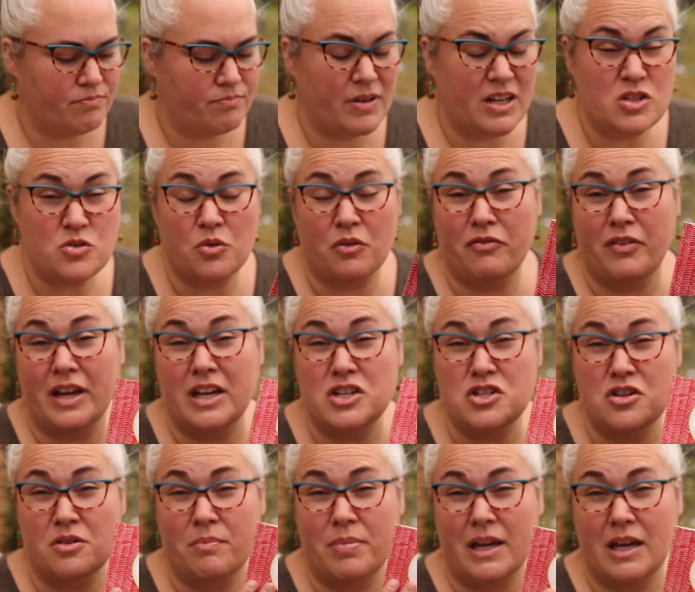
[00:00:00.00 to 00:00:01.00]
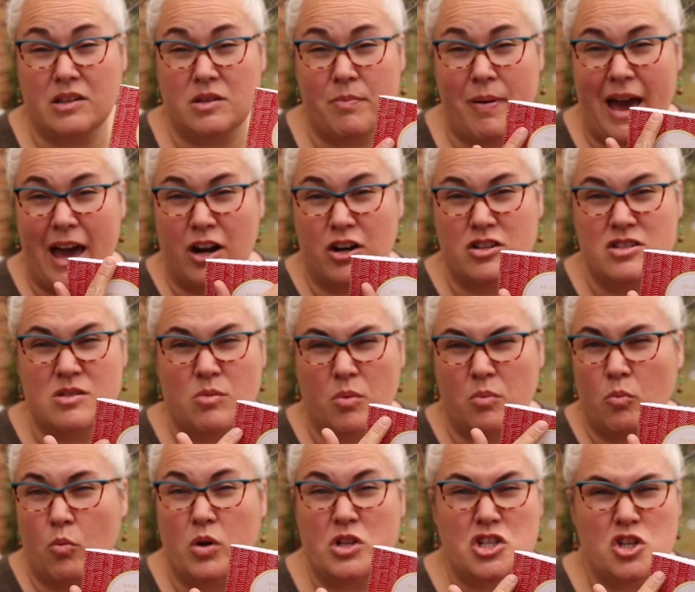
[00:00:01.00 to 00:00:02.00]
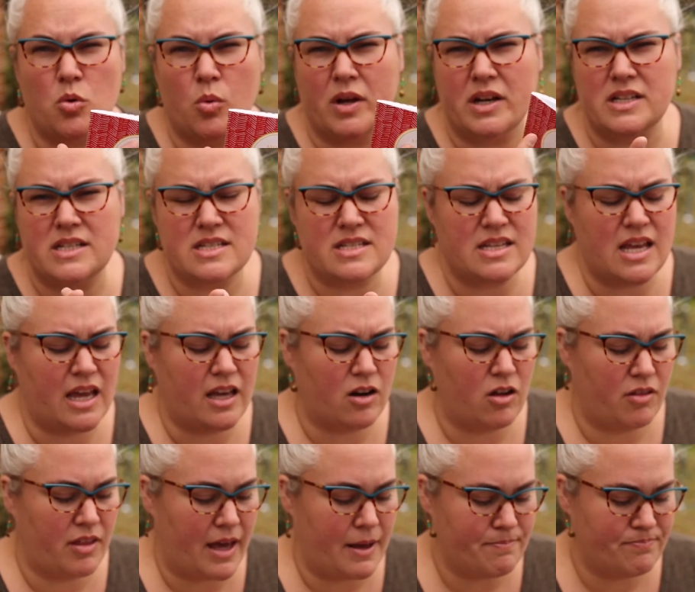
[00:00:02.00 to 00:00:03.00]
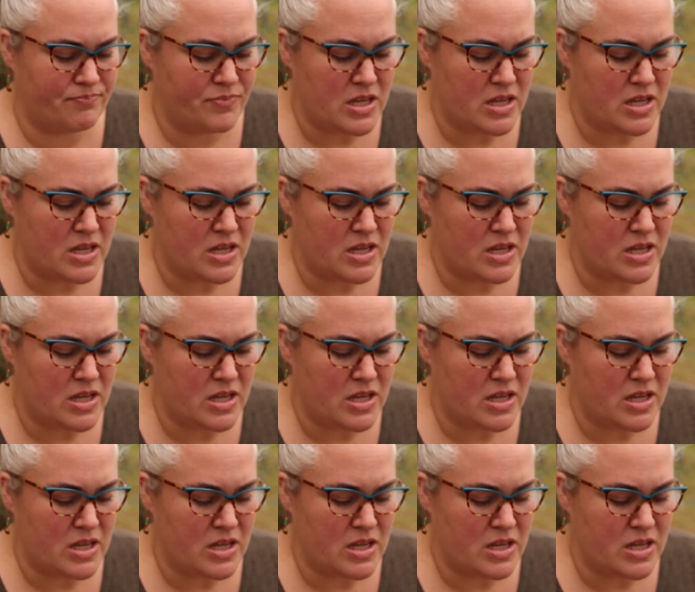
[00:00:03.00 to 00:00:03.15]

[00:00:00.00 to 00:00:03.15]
But it's real fun because you can pick out the patterns and what you wanted to say and all that.